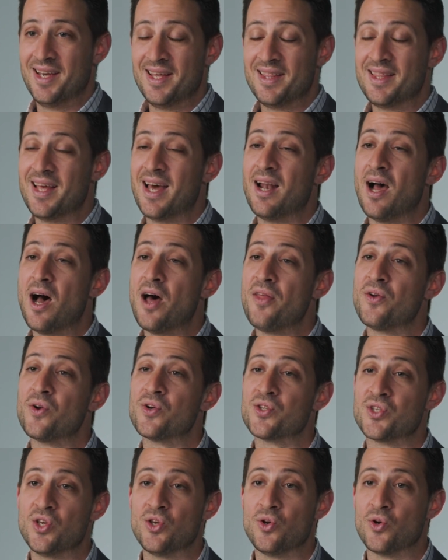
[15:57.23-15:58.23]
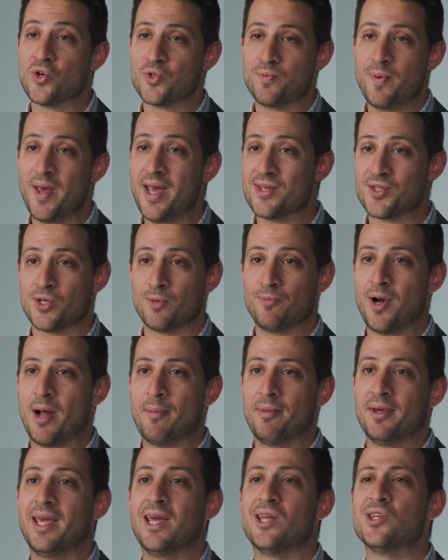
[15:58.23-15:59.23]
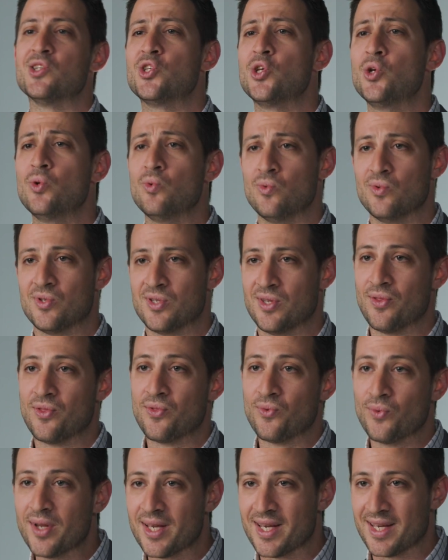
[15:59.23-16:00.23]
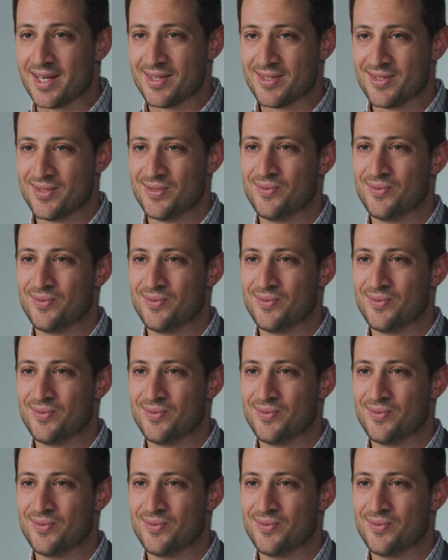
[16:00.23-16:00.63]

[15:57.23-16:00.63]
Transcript: that others in your space are probably getting 2s and 3s,